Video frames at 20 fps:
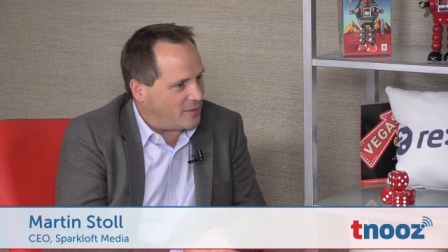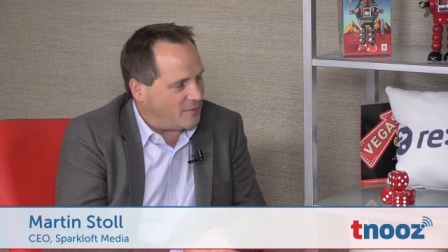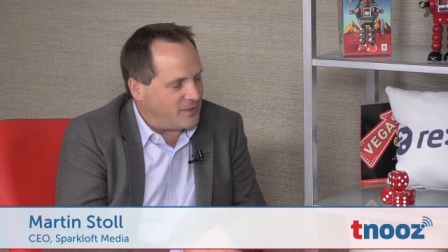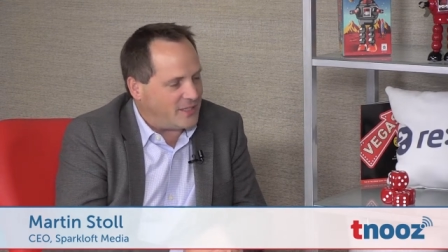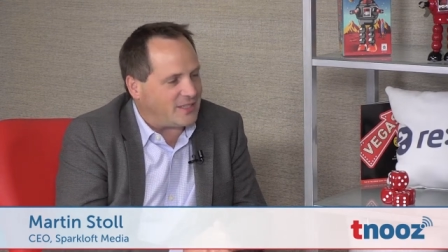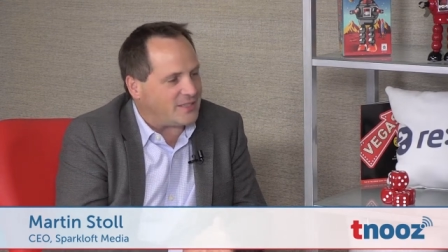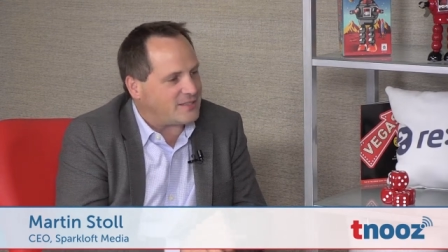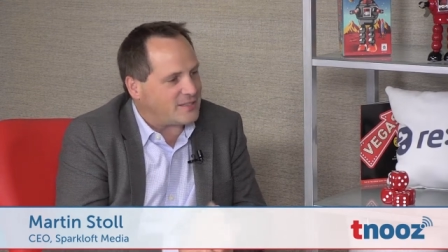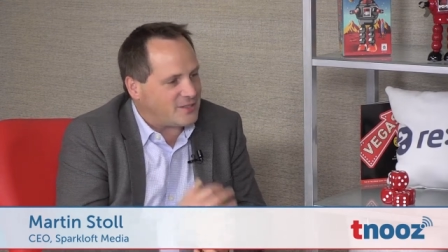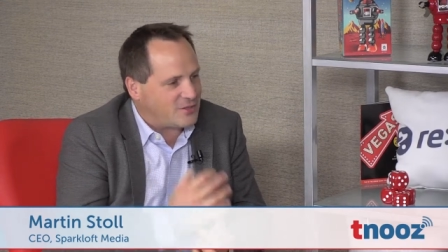I
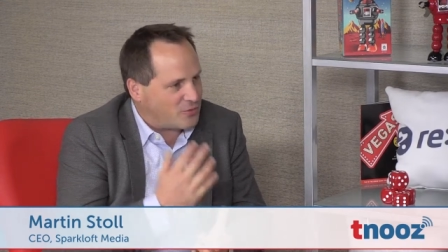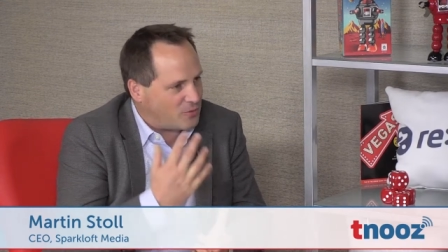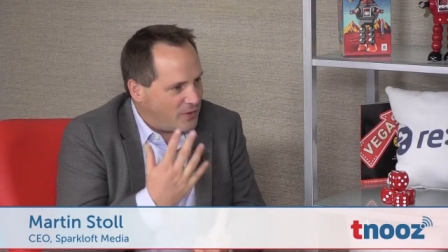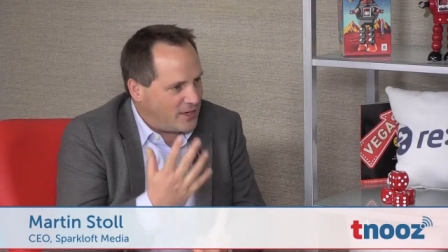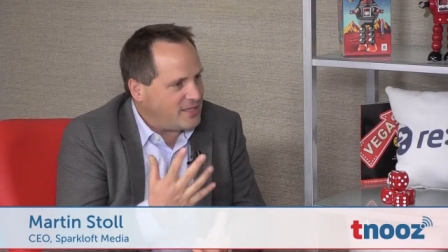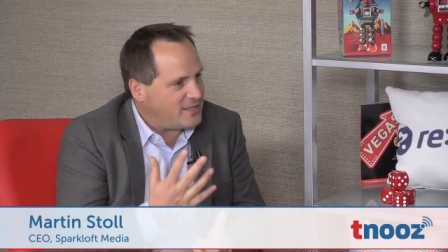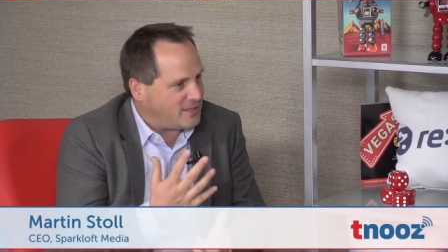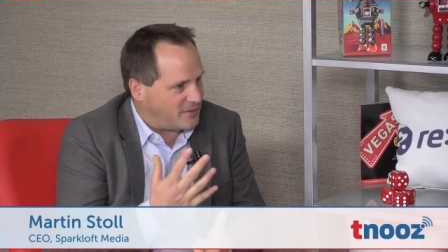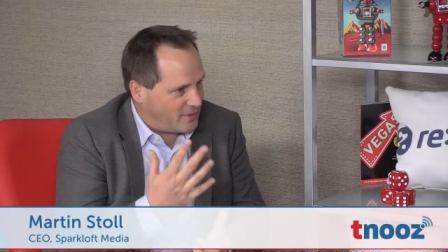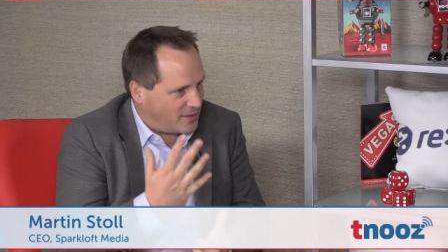mean, it's
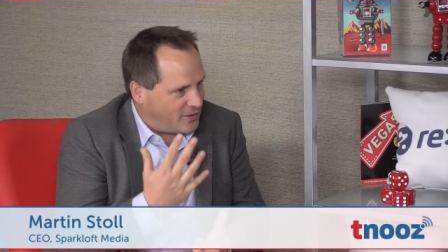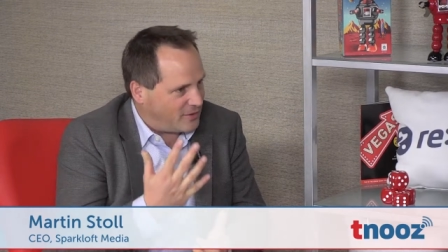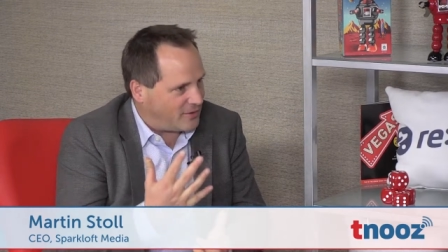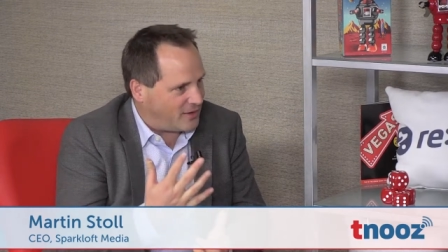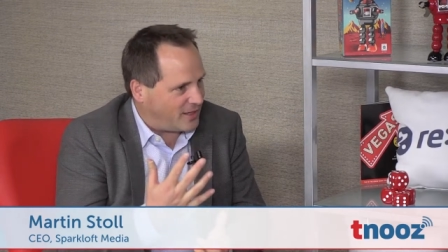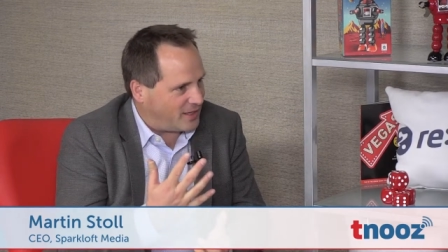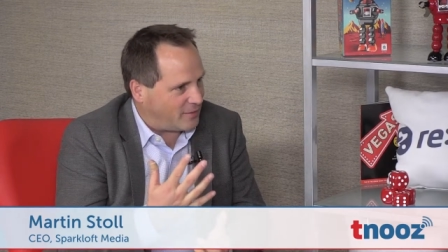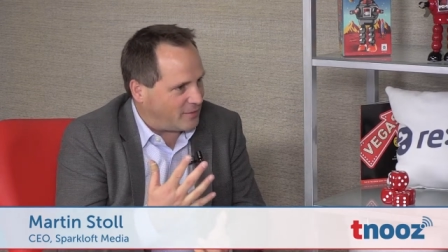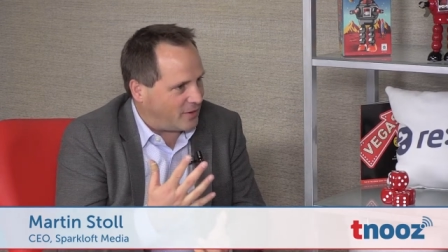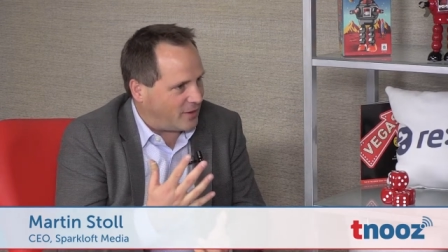crazy when you
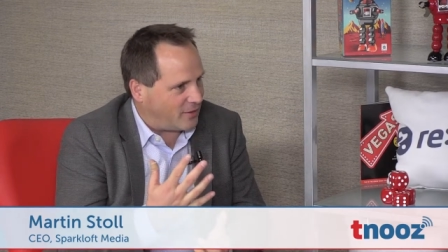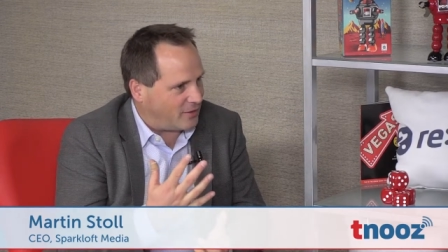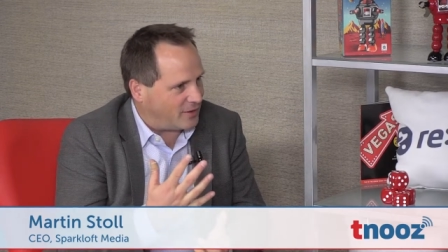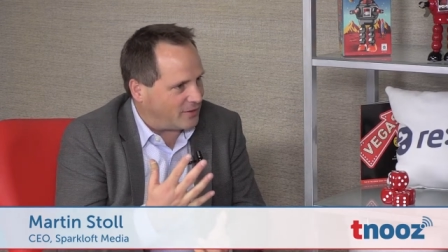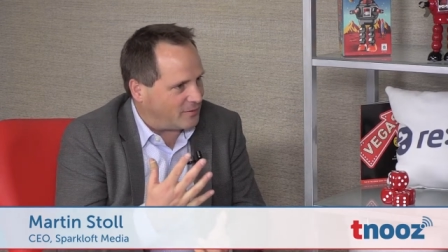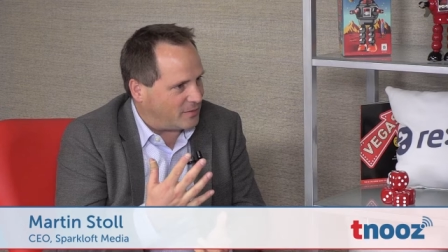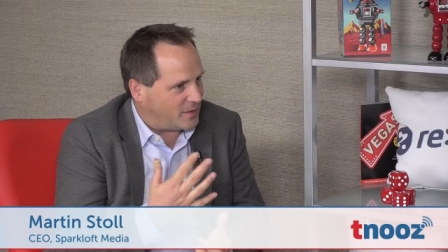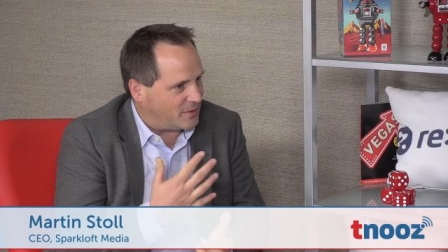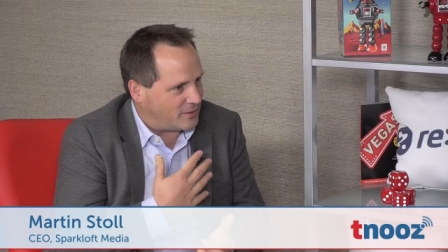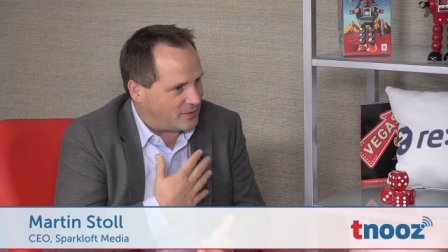think about
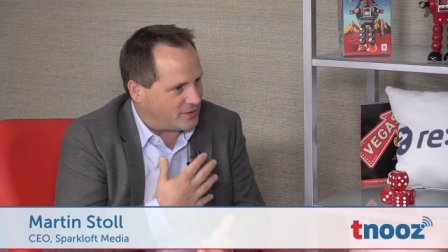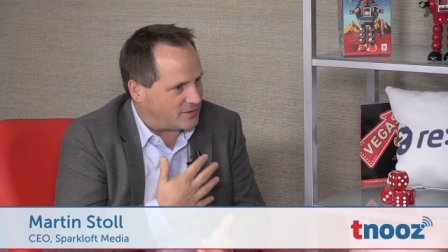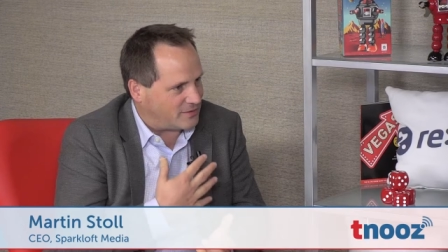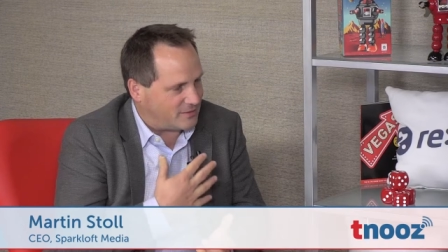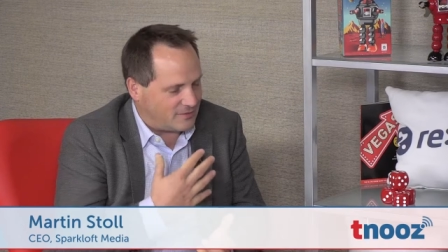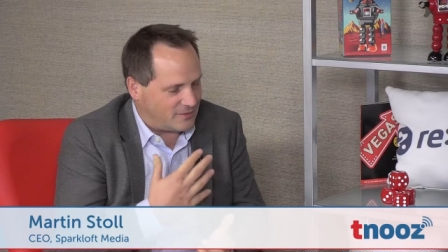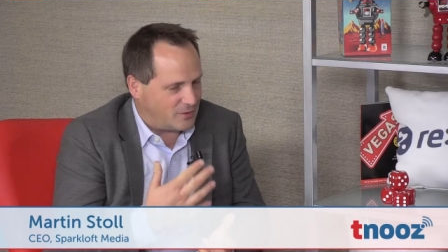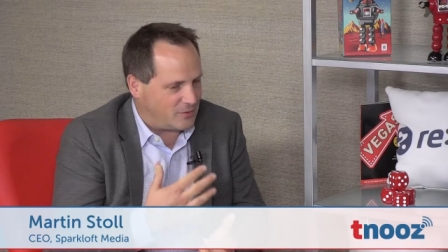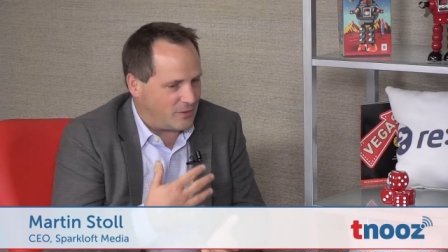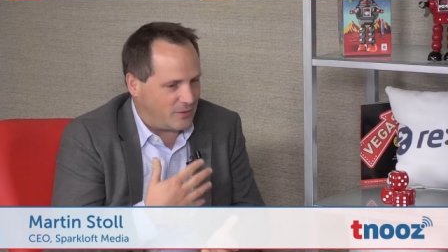it, because
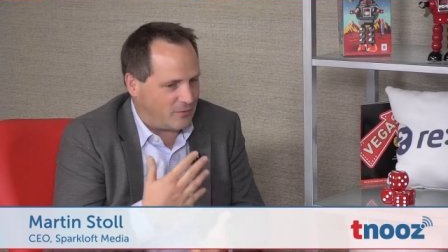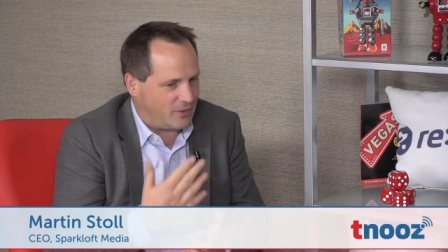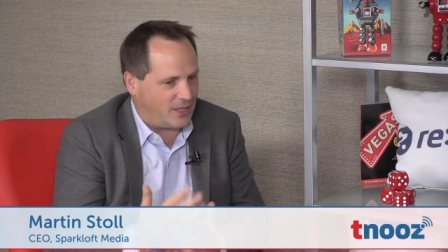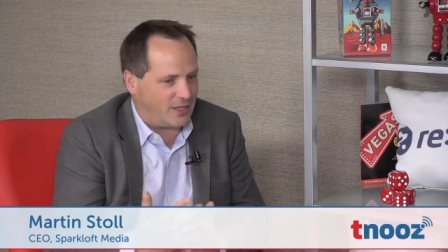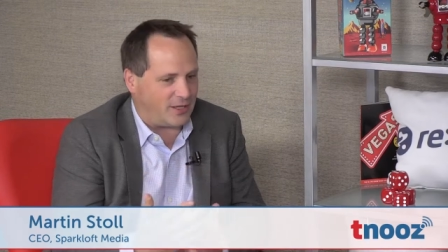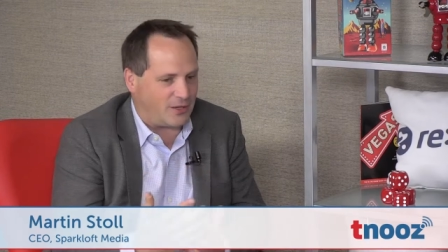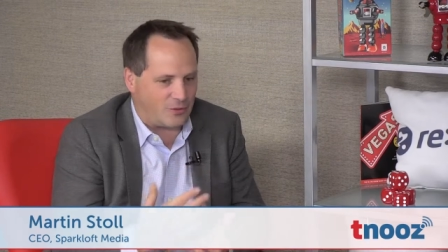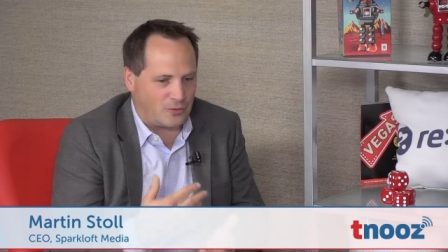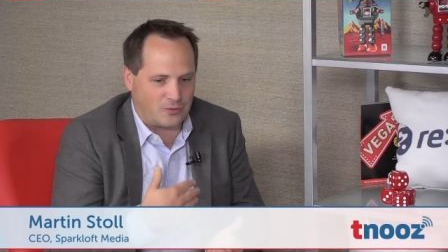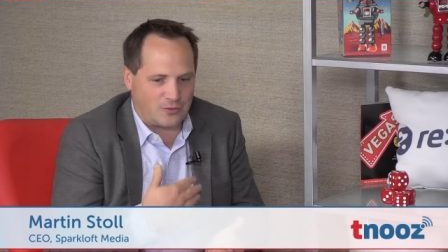do we really
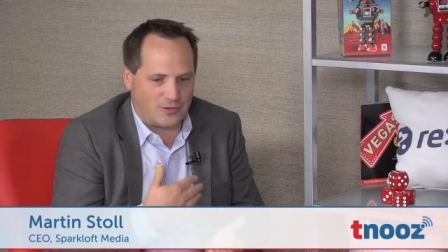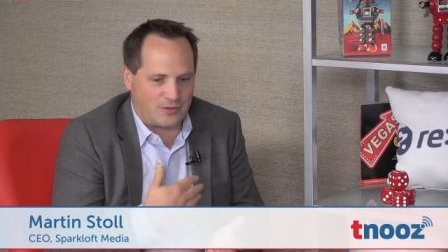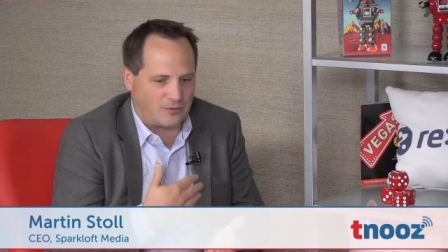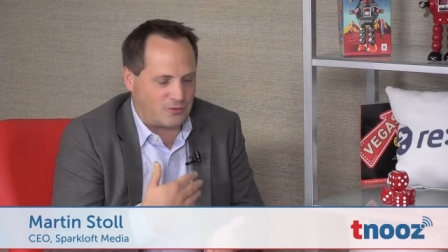go to,